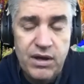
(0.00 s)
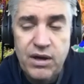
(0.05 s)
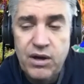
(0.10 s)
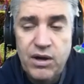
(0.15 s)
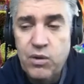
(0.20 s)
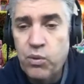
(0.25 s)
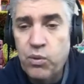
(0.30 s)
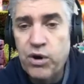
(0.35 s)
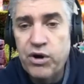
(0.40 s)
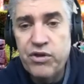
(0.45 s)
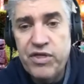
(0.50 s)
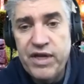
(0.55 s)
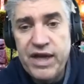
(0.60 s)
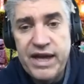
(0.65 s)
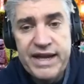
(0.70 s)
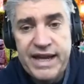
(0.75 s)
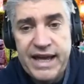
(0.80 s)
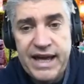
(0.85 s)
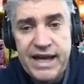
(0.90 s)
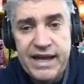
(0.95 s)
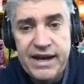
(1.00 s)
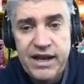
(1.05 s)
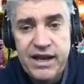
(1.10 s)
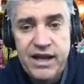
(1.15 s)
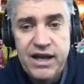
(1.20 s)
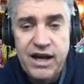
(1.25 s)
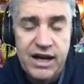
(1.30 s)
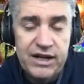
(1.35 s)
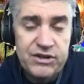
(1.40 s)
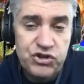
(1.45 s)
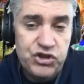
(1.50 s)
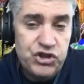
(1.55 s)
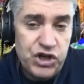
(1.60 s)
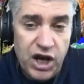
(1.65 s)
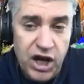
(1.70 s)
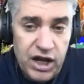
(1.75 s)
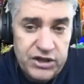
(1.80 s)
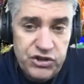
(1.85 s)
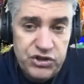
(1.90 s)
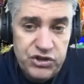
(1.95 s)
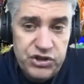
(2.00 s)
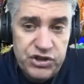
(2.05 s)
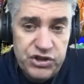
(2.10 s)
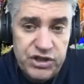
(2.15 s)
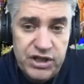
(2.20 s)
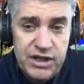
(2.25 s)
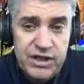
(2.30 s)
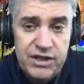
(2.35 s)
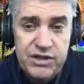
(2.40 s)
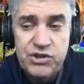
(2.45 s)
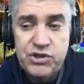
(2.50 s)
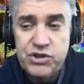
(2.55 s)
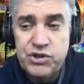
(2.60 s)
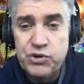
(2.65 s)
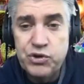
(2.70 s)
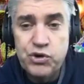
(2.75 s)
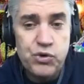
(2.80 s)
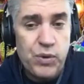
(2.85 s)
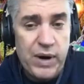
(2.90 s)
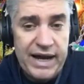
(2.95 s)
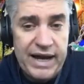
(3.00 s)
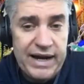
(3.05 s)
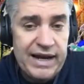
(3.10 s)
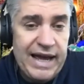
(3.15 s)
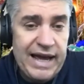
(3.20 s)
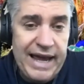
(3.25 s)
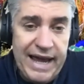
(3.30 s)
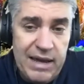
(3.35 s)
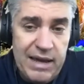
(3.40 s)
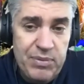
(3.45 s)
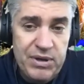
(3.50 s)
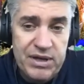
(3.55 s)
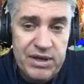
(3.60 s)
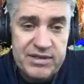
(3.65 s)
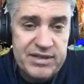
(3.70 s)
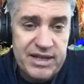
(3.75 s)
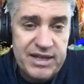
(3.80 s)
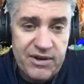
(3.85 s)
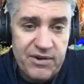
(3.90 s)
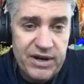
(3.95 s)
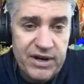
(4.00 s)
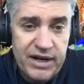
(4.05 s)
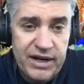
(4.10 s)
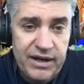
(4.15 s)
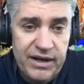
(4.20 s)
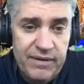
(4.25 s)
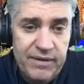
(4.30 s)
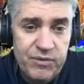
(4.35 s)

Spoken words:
where they get a judge to grant a habeas hearing,